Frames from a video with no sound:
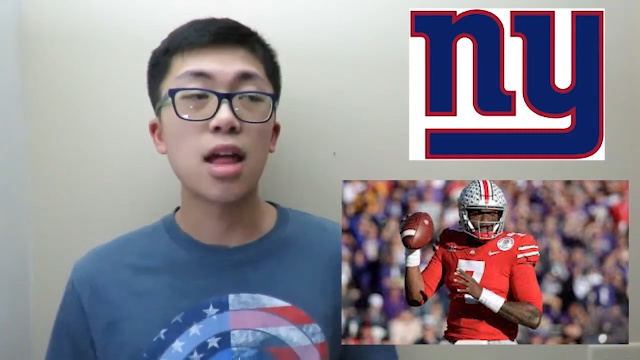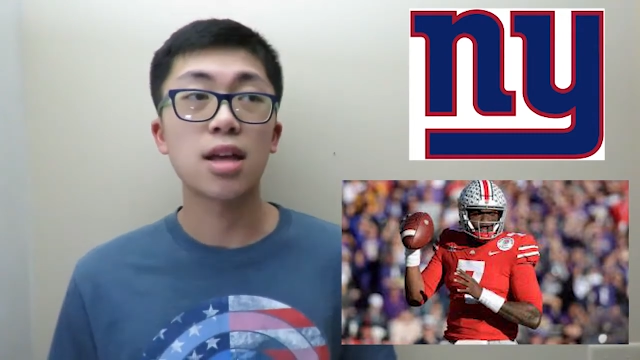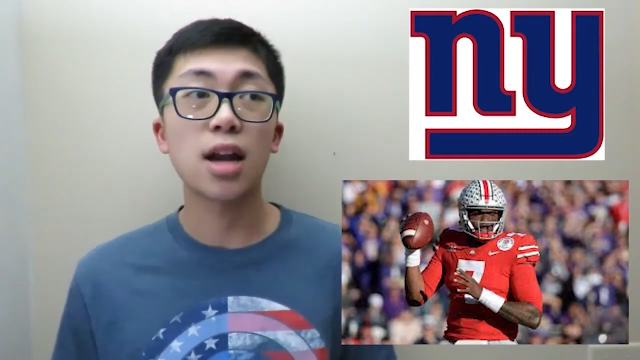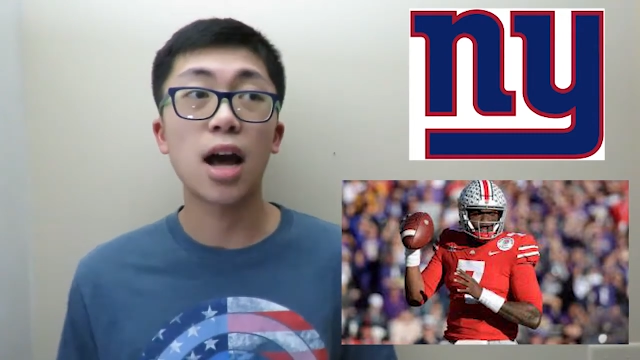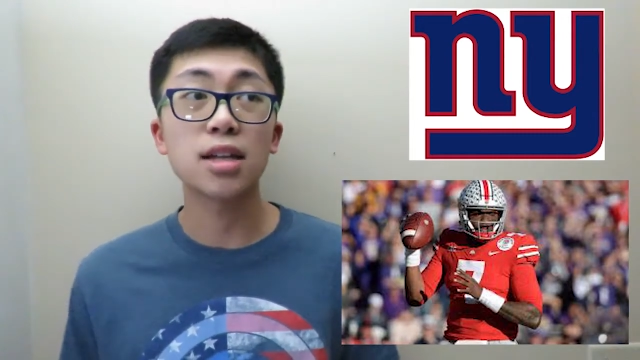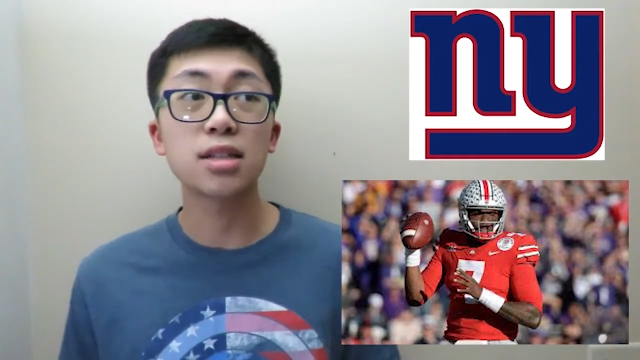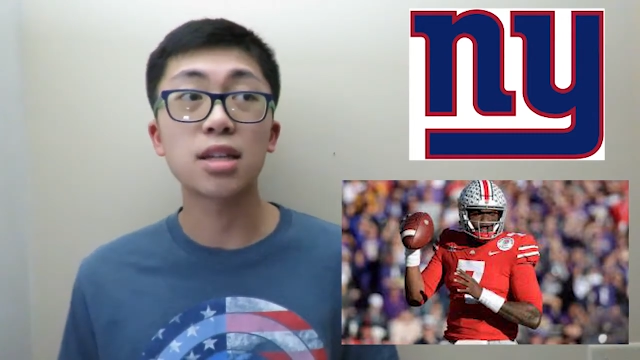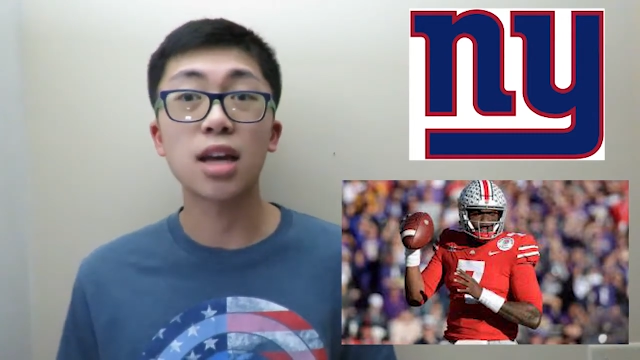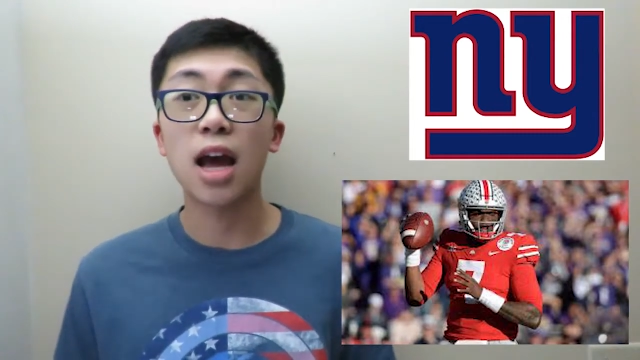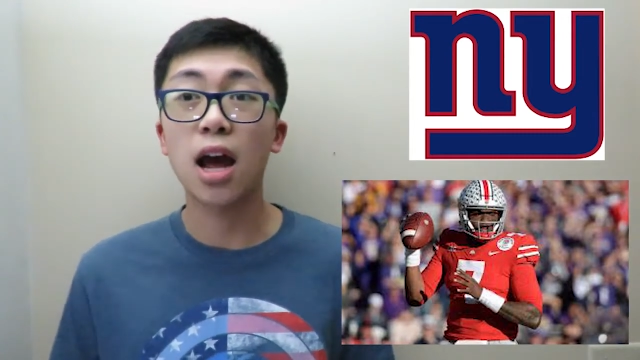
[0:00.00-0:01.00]
And then I
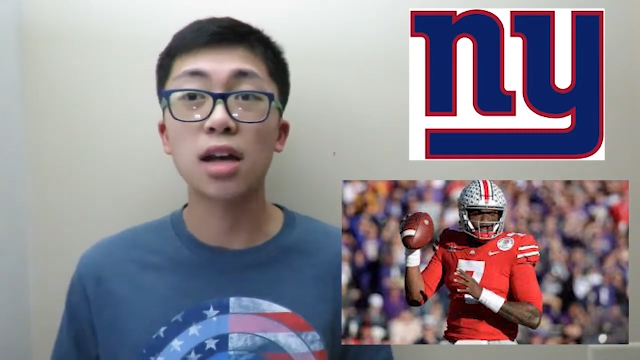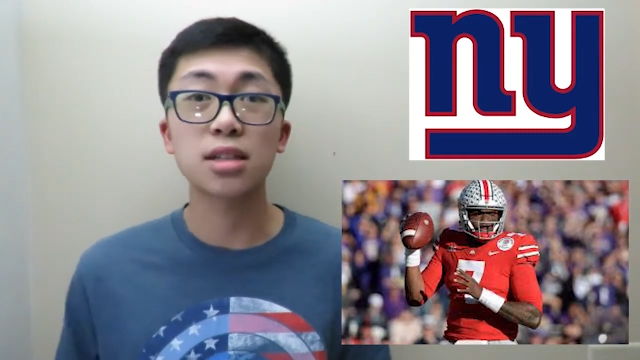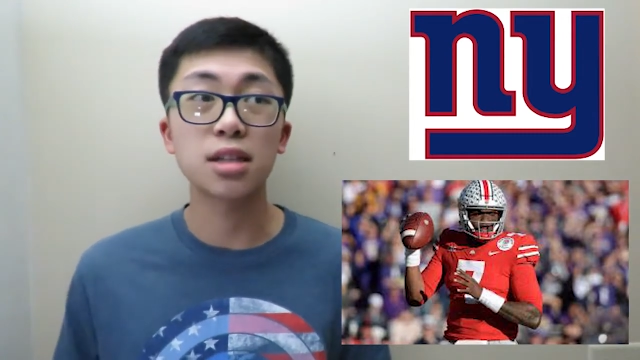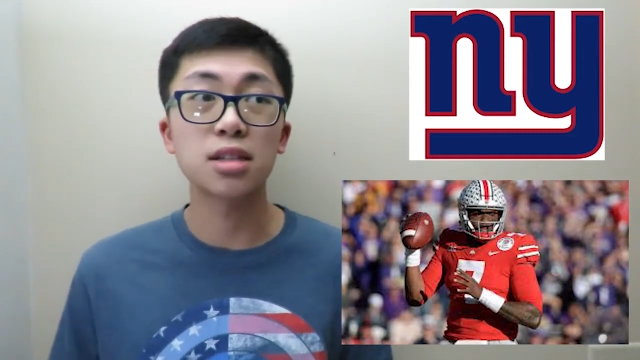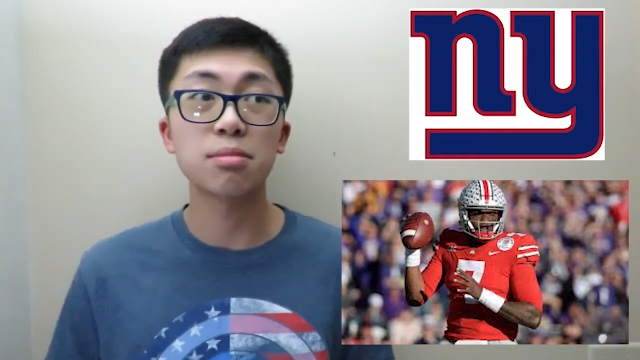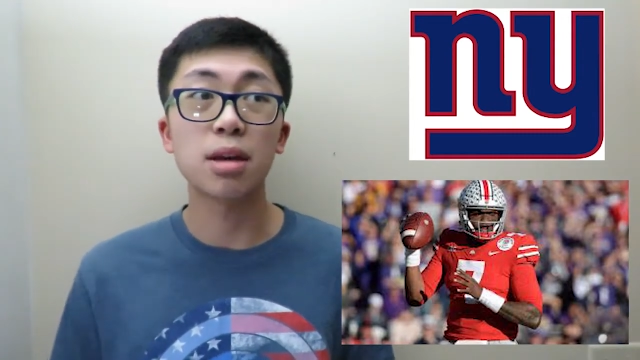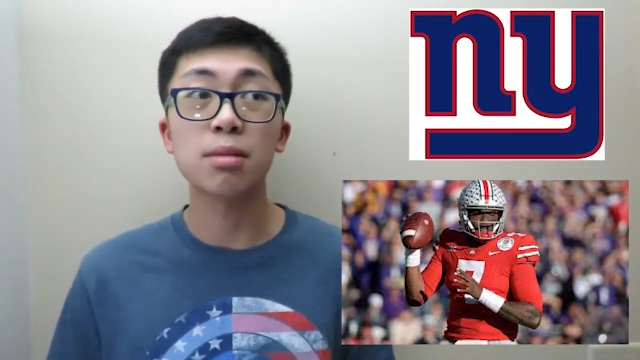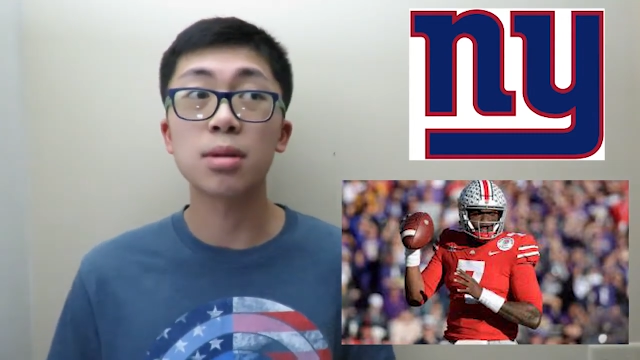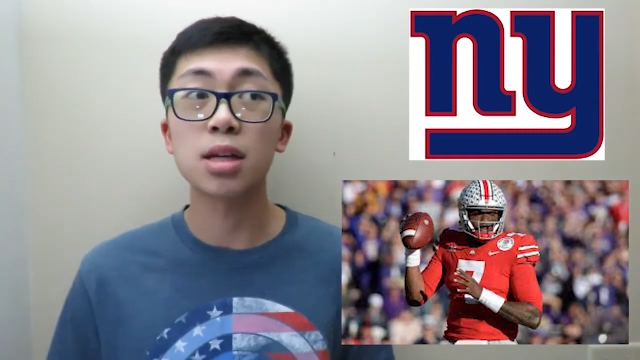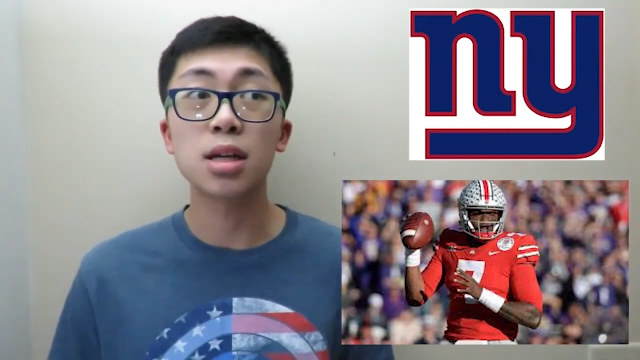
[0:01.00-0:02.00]
see Haskins
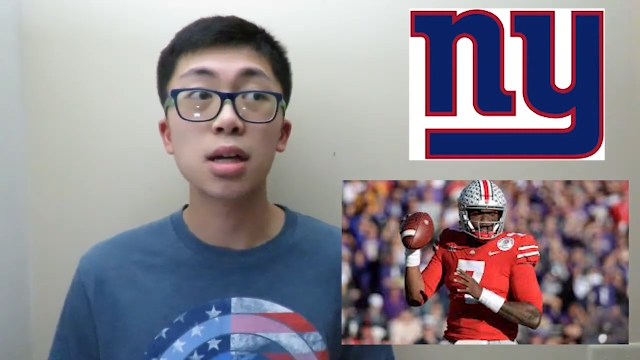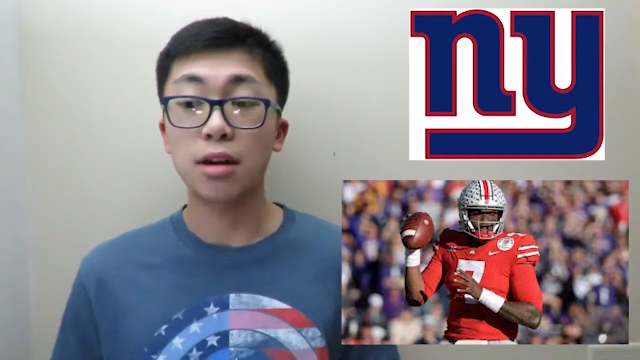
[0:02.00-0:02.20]
maybe.